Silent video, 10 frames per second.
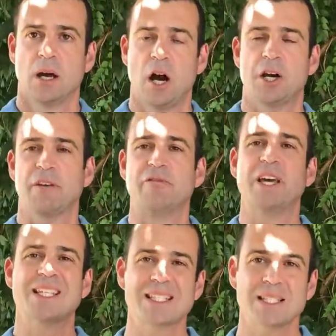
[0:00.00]
Are they
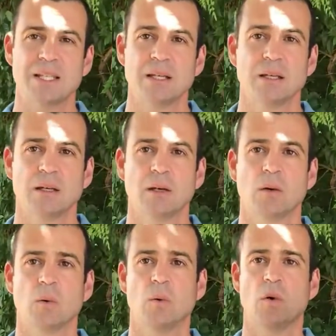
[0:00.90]
fixed
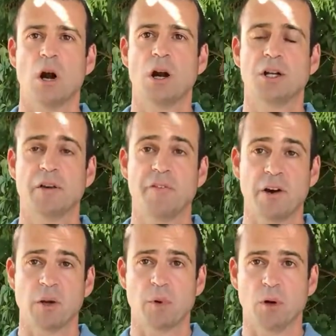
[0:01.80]
or are they
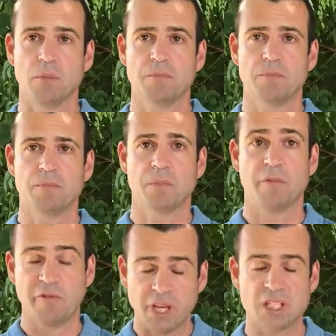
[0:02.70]
variable?
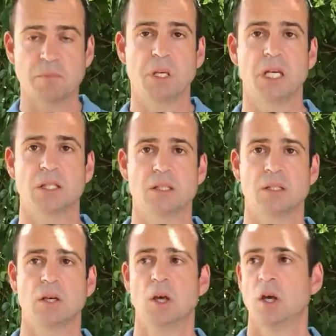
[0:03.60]
Fixed
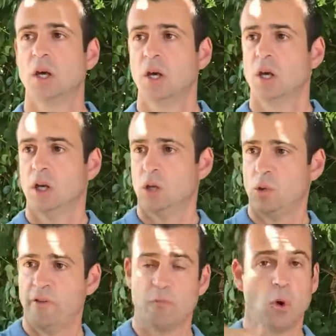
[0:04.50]
means you
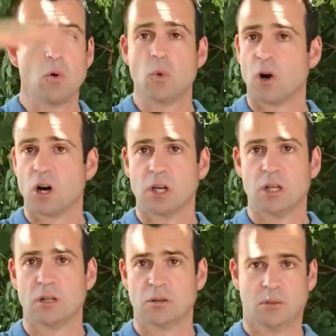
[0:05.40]
have more work,
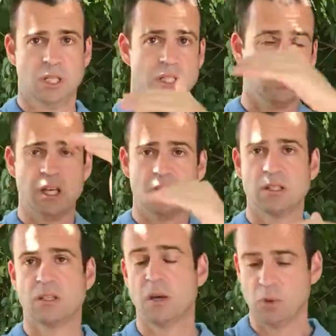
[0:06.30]
it stays the
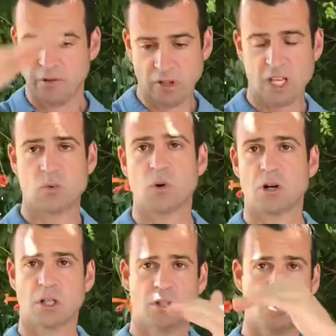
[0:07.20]
same. You have less
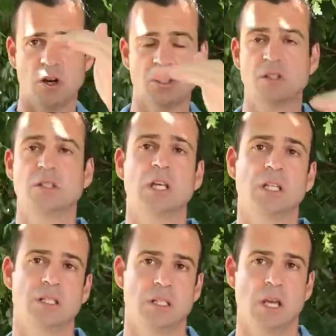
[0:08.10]
work, the costs stay
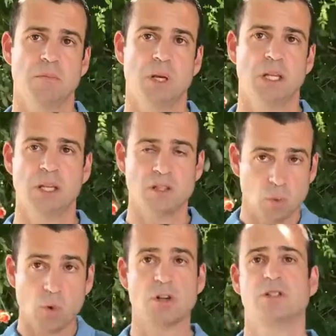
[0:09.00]
the same. And that's the
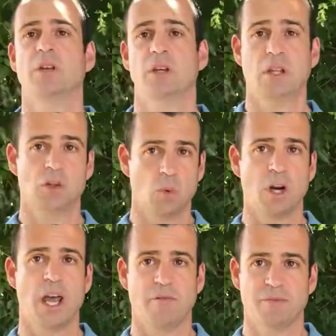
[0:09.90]
worst thing that you want
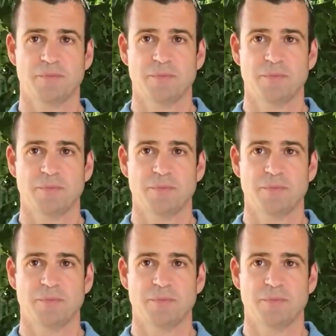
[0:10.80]
to have.